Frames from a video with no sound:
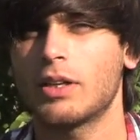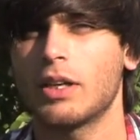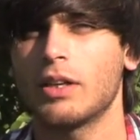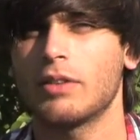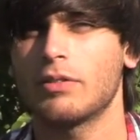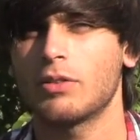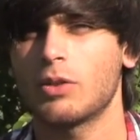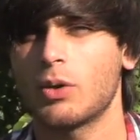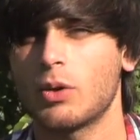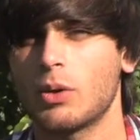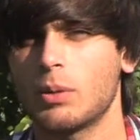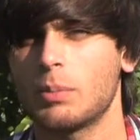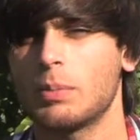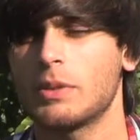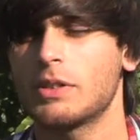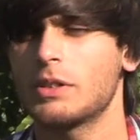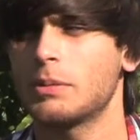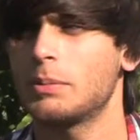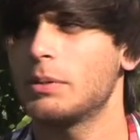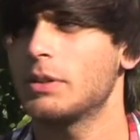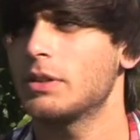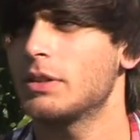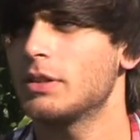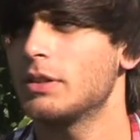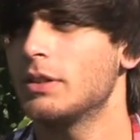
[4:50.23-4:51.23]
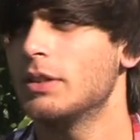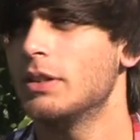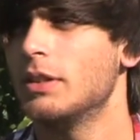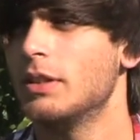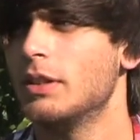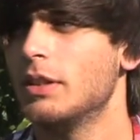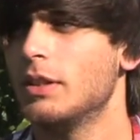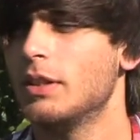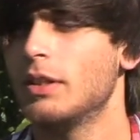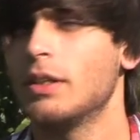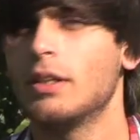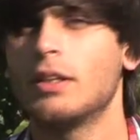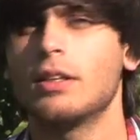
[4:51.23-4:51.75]
kind of grown up as a person,
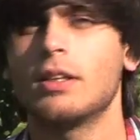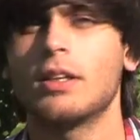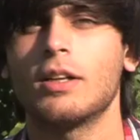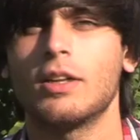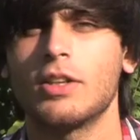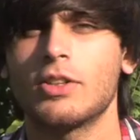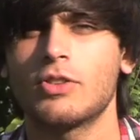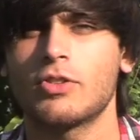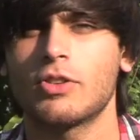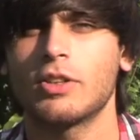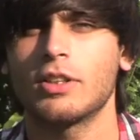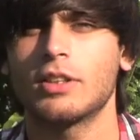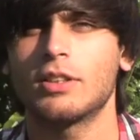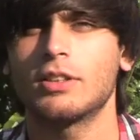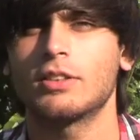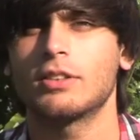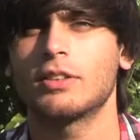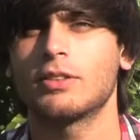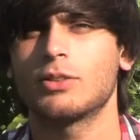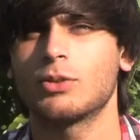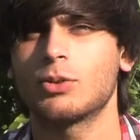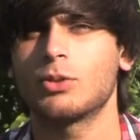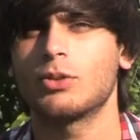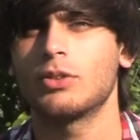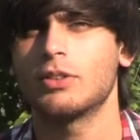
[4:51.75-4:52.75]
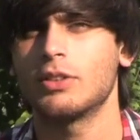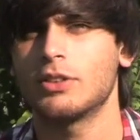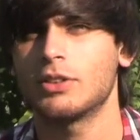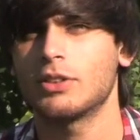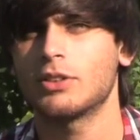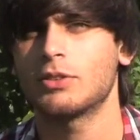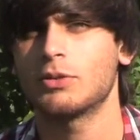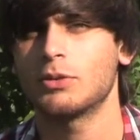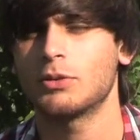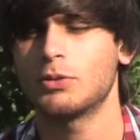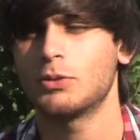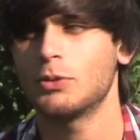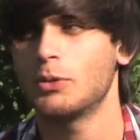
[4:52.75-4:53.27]
not literally, because I was already
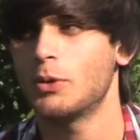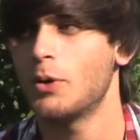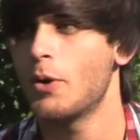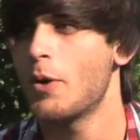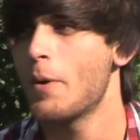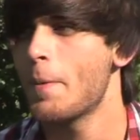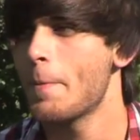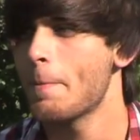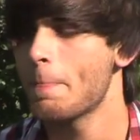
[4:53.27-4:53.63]
6'4".